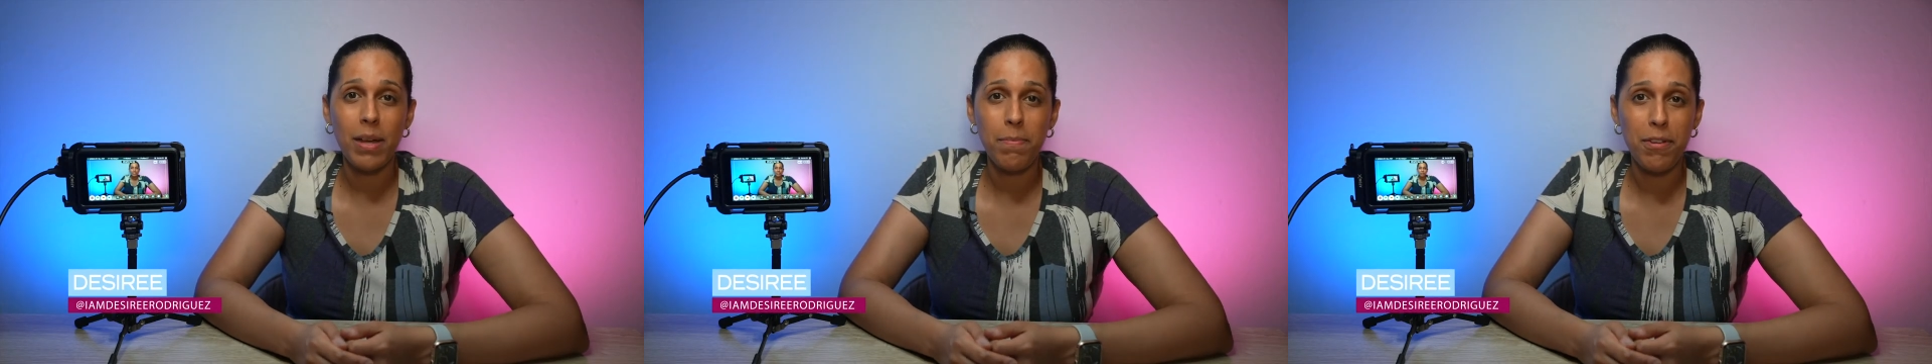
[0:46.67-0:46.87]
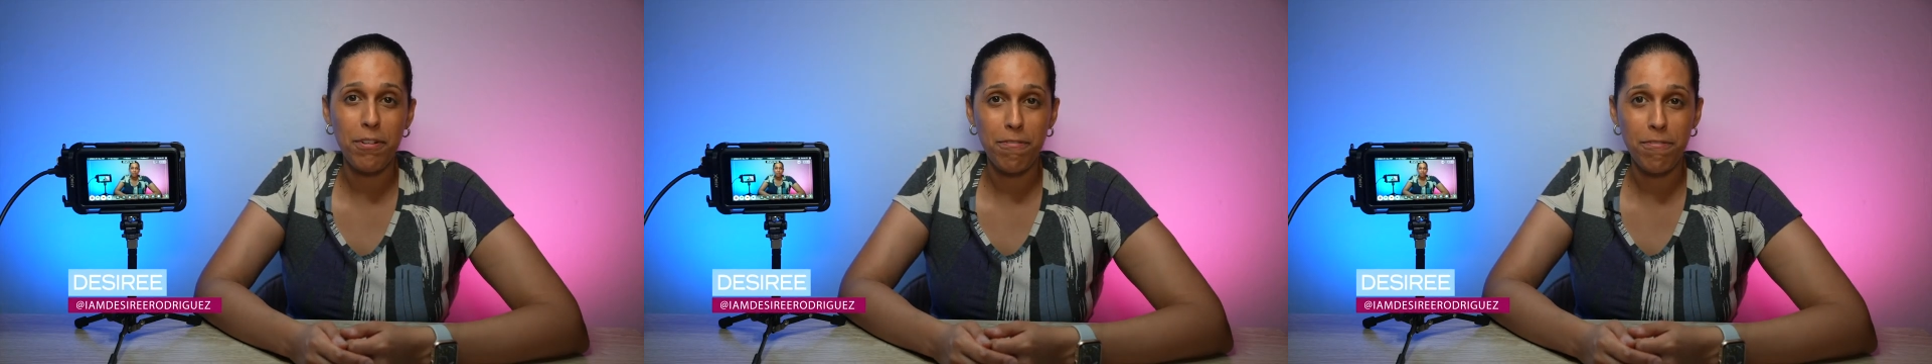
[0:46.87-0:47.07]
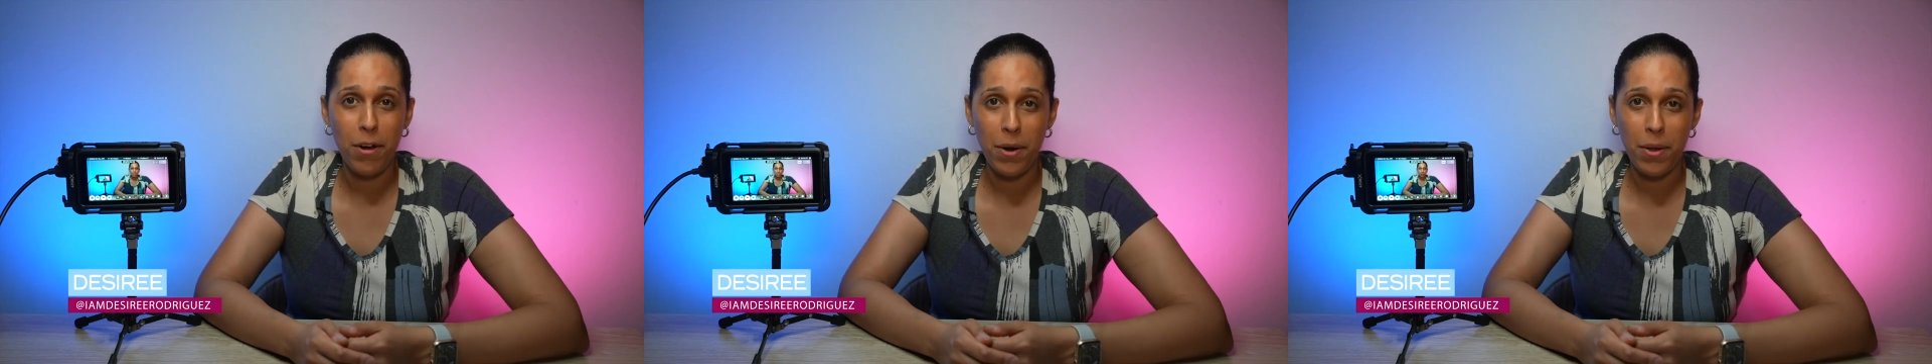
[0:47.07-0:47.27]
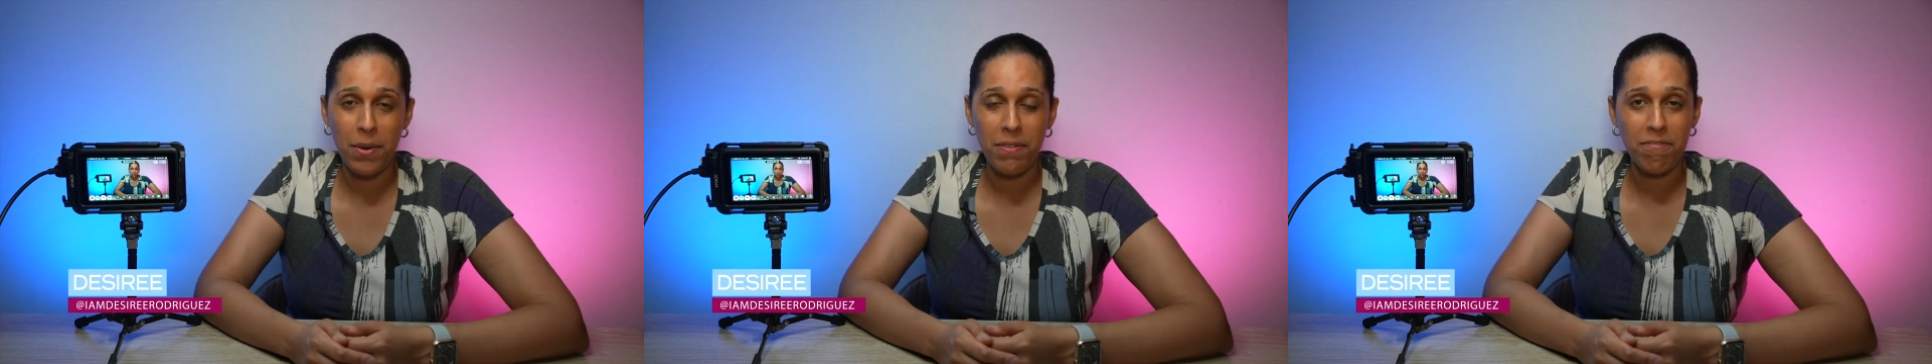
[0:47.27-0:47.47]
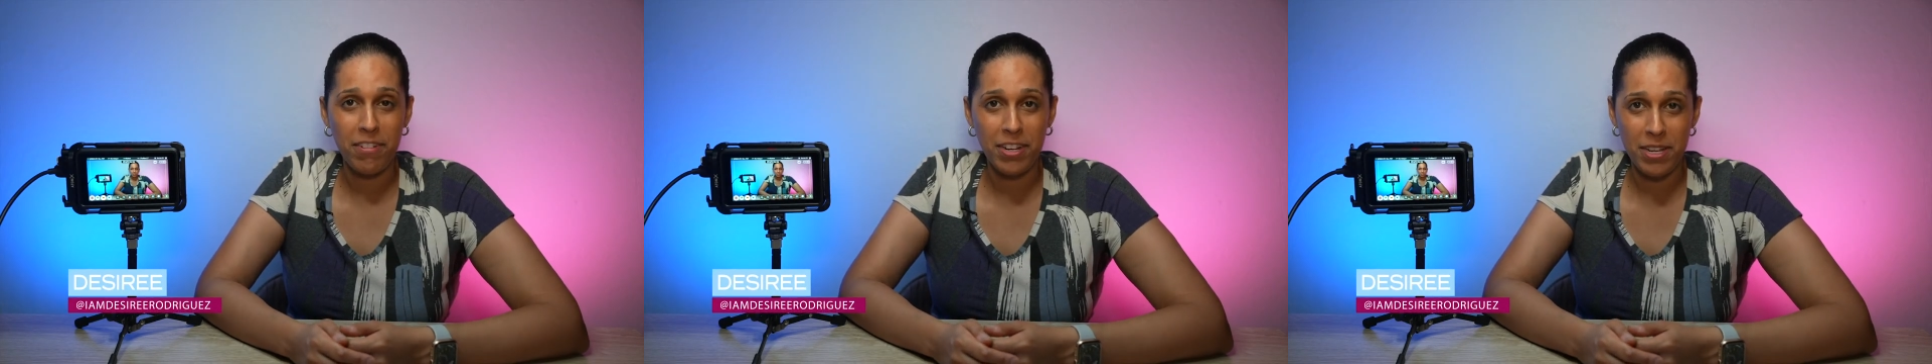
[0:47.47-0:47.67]
your photo
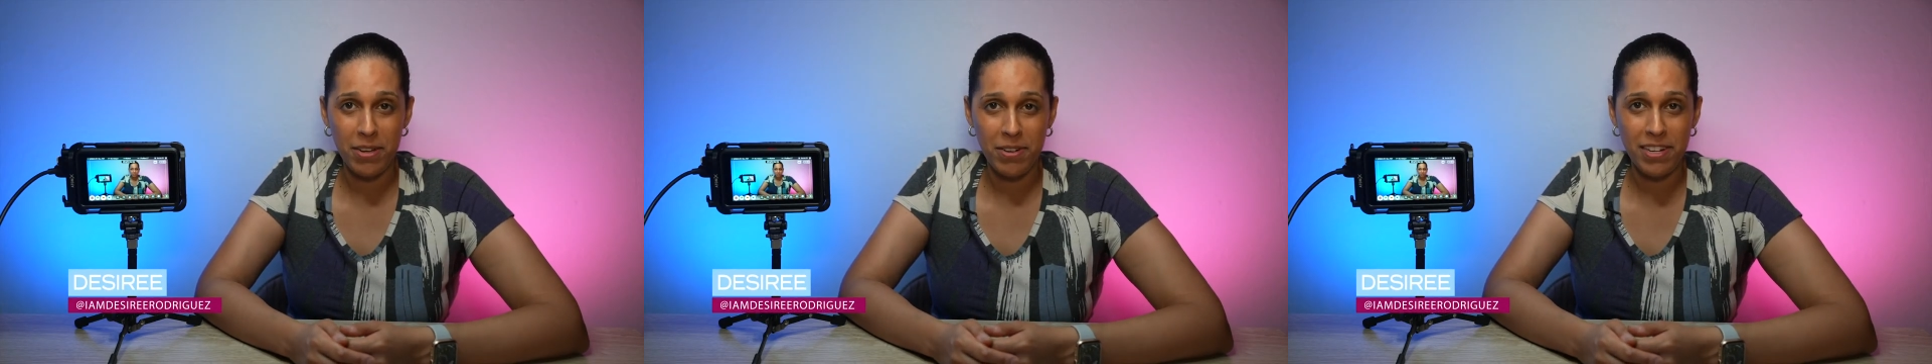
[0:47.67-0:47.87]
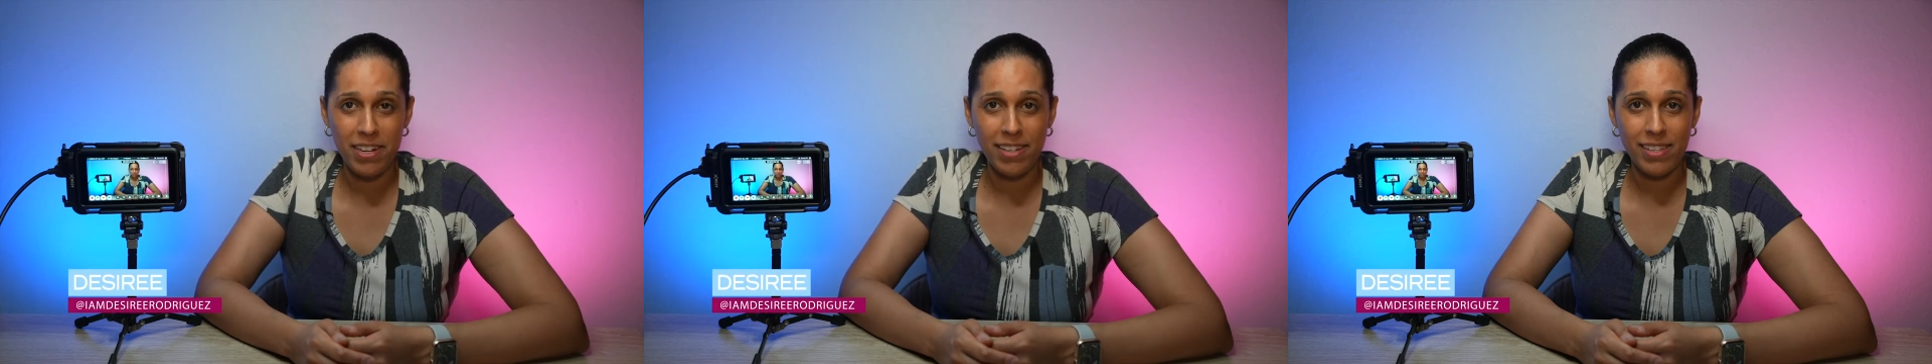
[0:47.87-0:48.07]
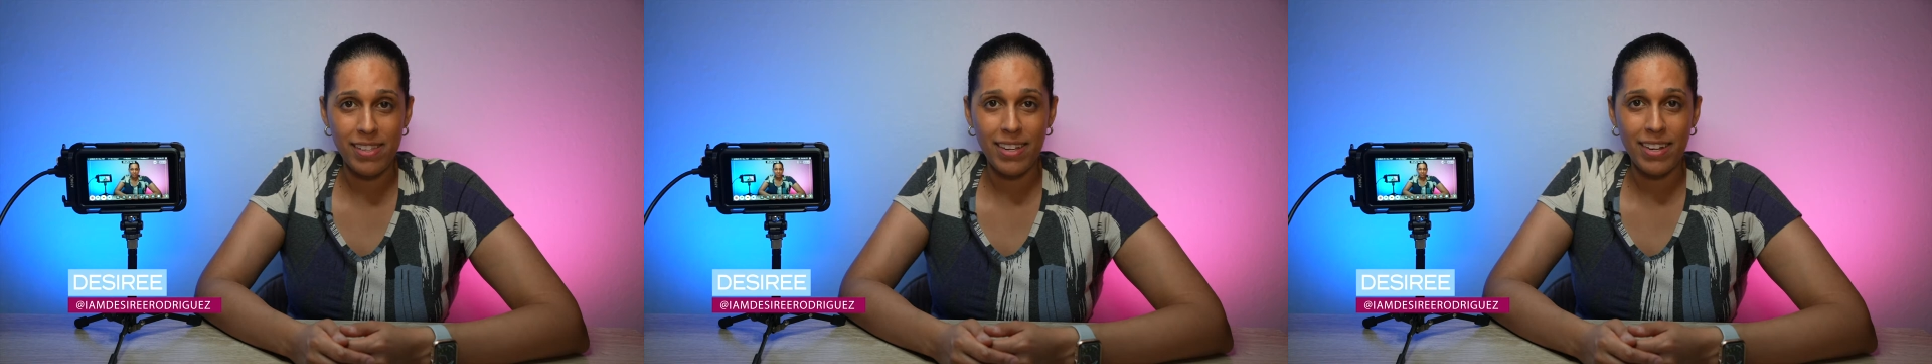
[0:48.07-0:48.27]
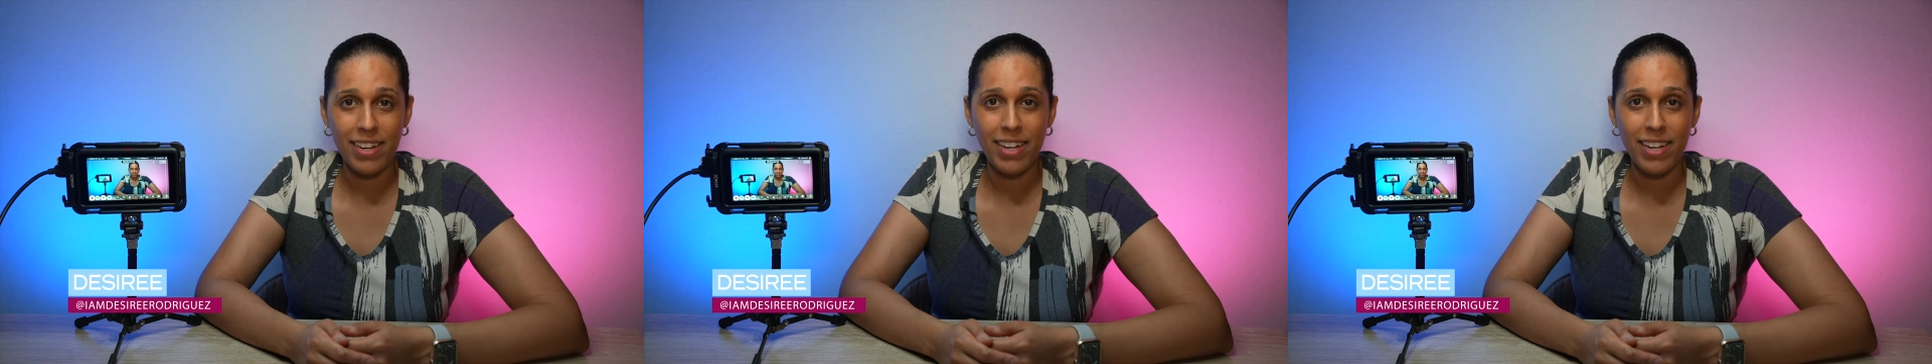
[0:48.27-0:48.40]
and video content.